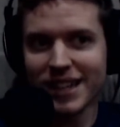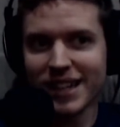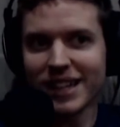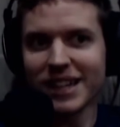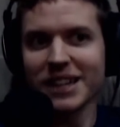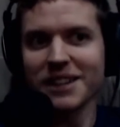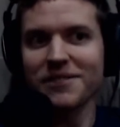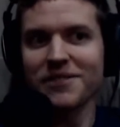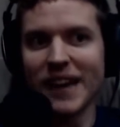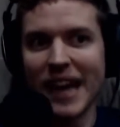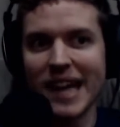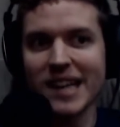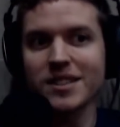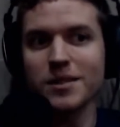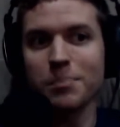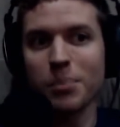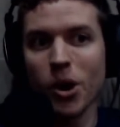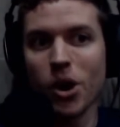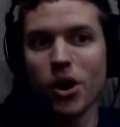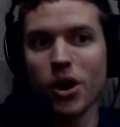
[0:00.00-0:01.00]
Cliff as
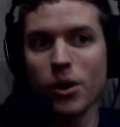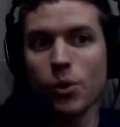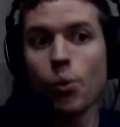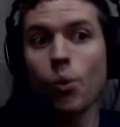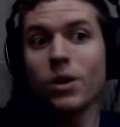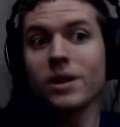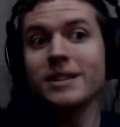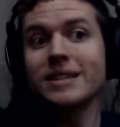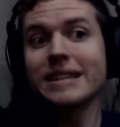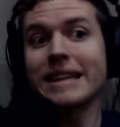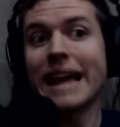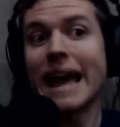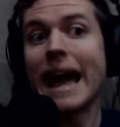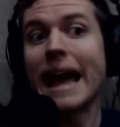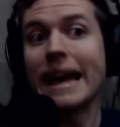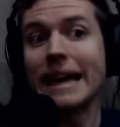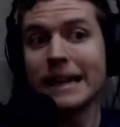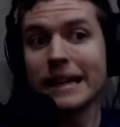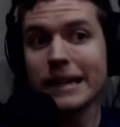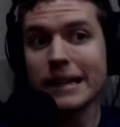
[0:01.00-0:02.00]
a pawn once
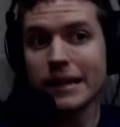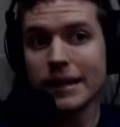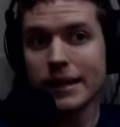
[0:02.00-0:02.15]
again,